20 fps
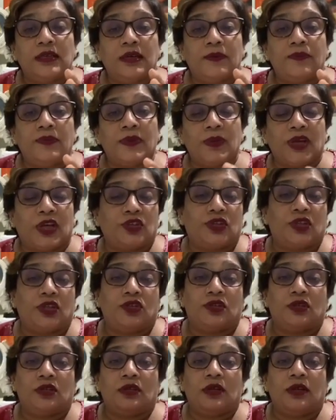because
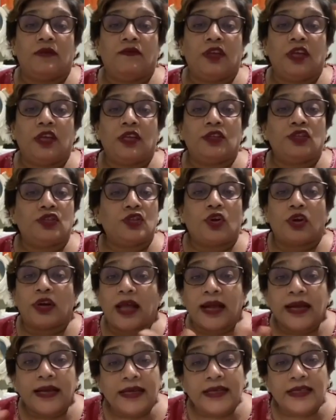it's not
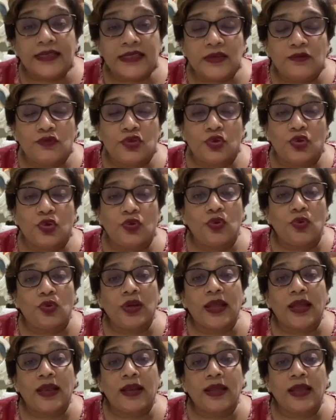aggressive, so you don't
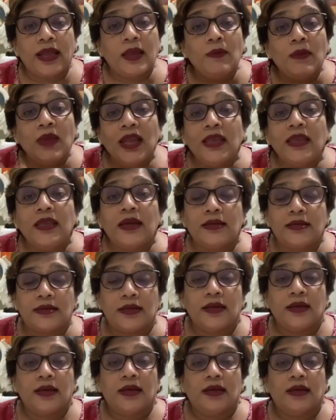get an immediate
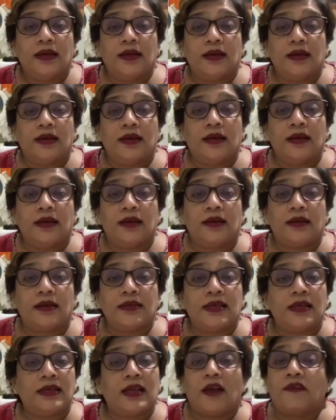
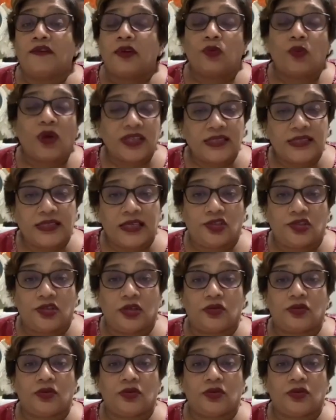result after one session.